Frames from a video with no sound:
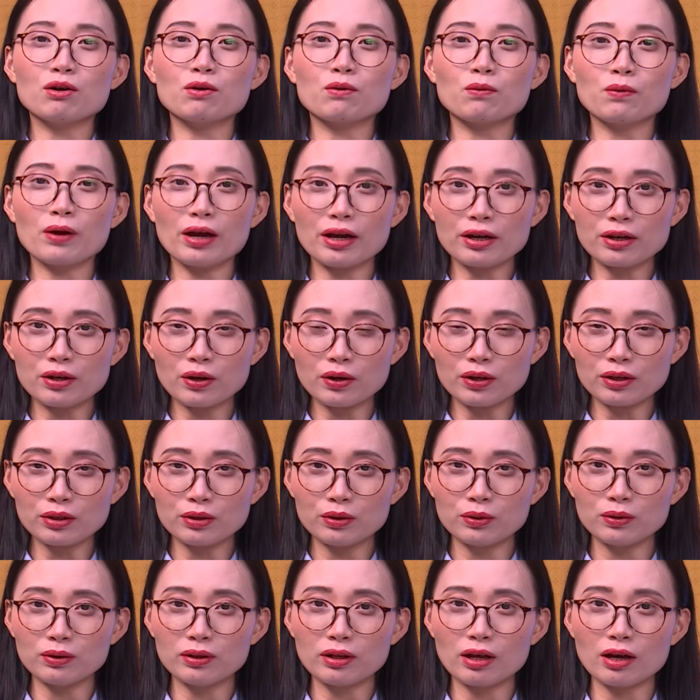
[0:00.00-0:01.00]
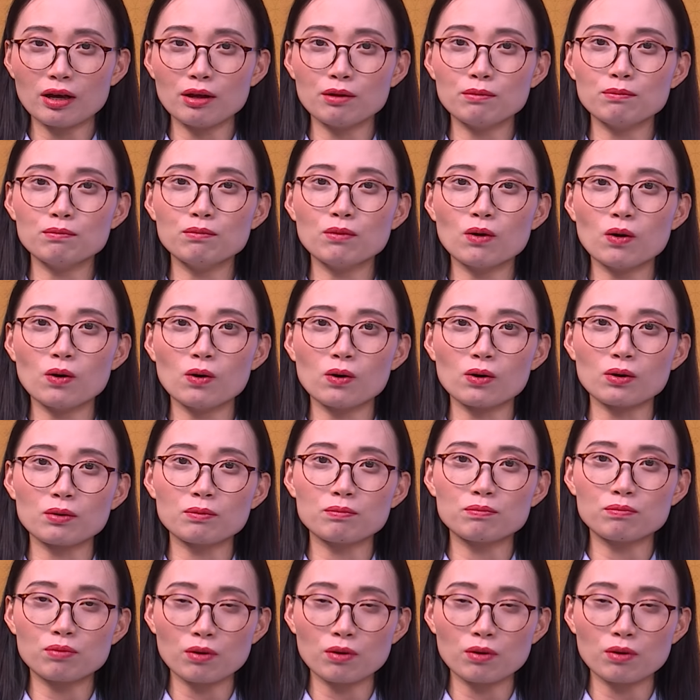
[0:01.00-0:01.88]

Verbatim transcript: we are going to learn more